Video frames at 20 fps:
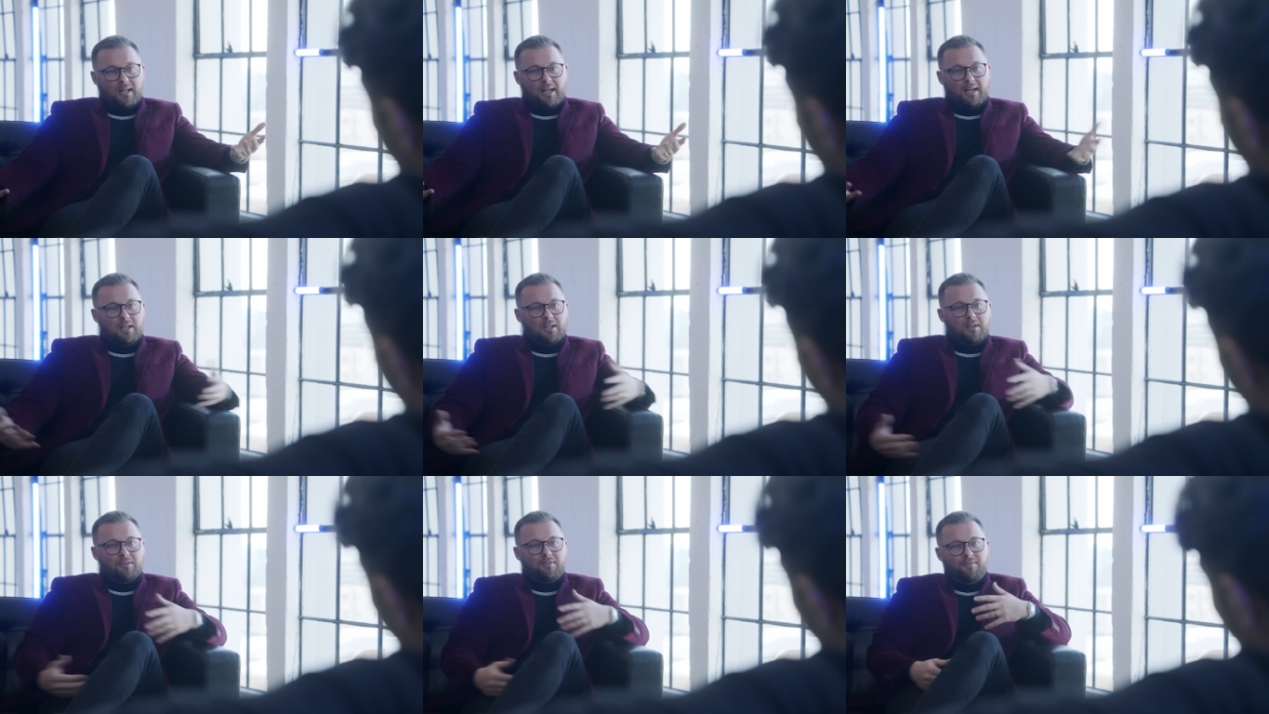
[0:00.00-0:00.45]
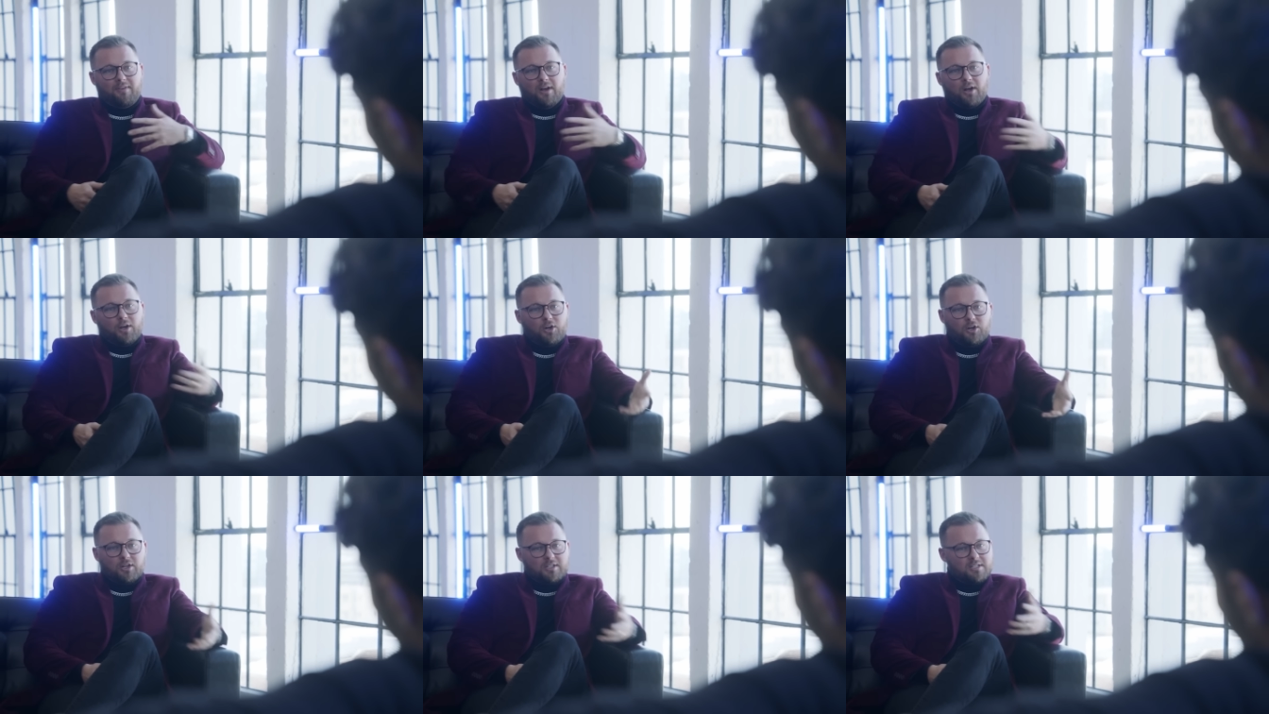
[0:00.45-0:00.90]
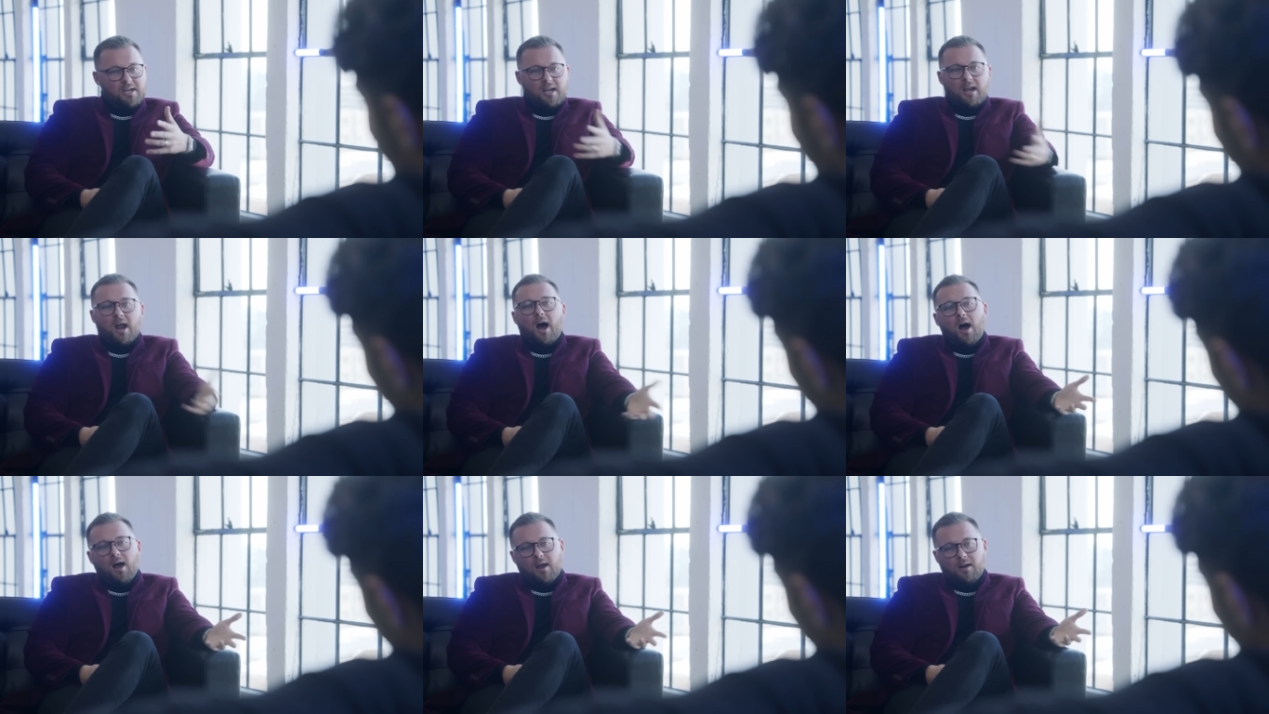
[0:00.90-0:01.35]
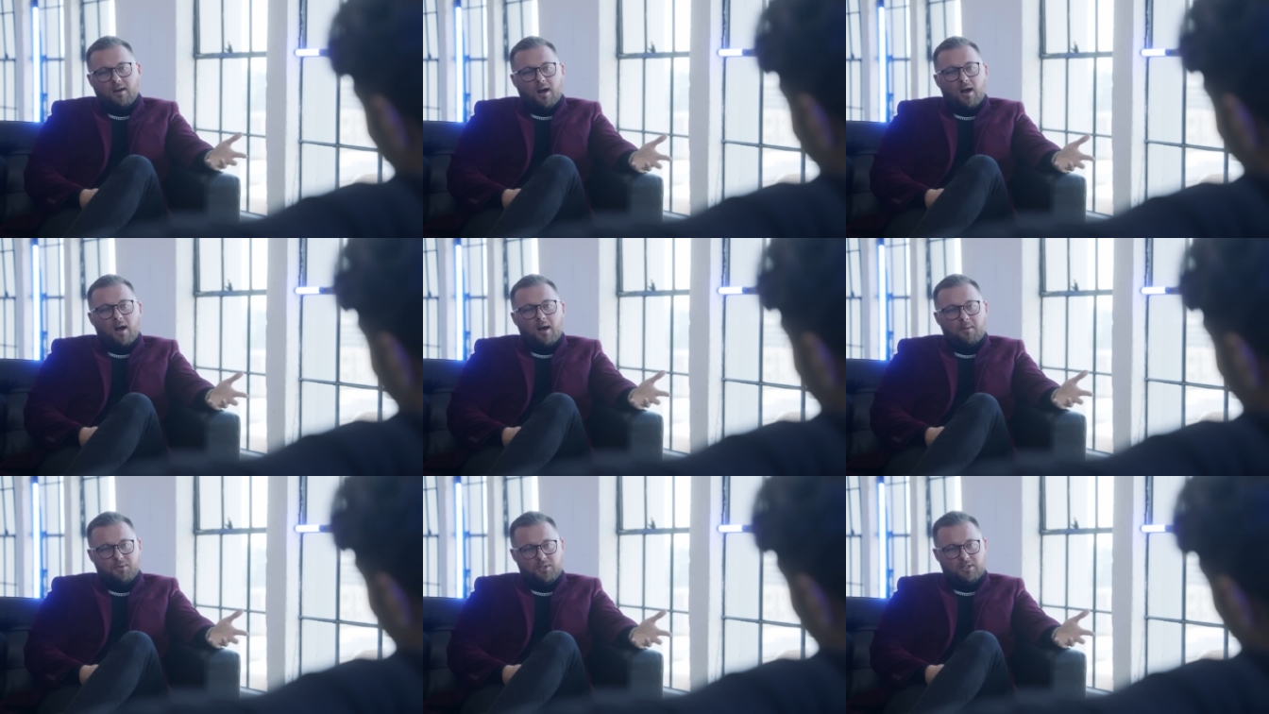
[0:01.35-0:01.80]
Like failure is not an
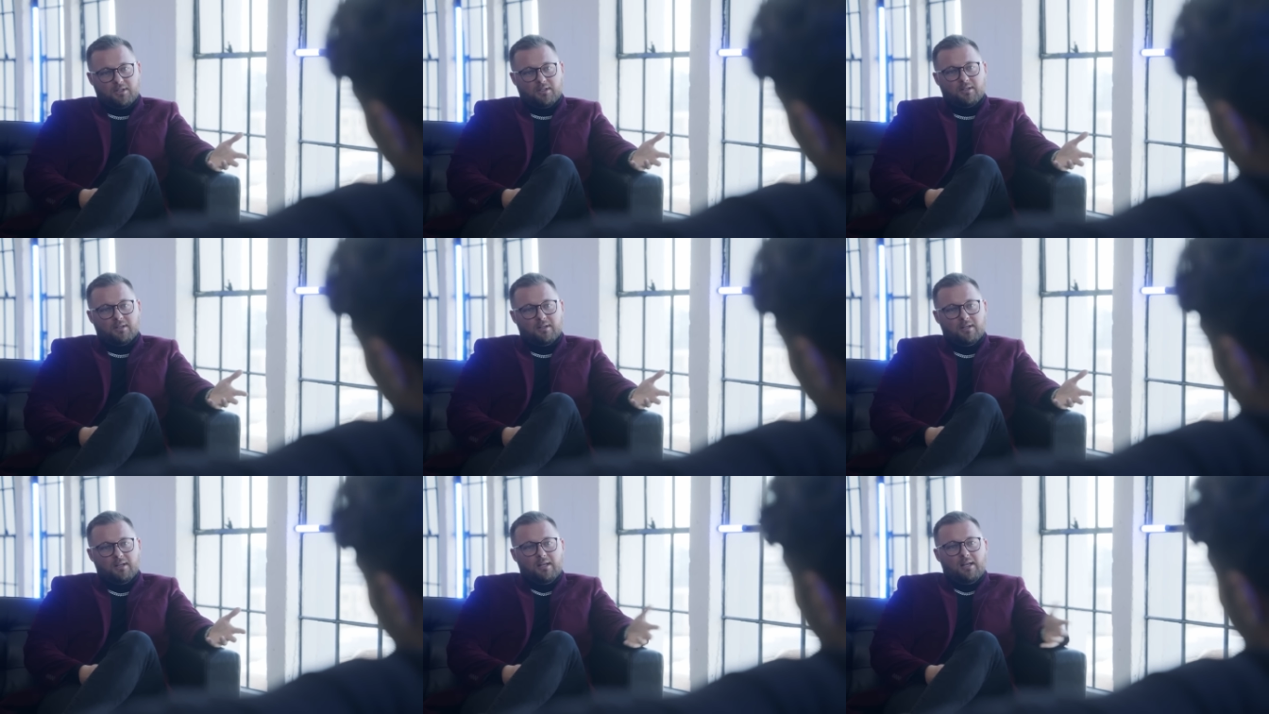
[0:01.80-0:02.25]
option.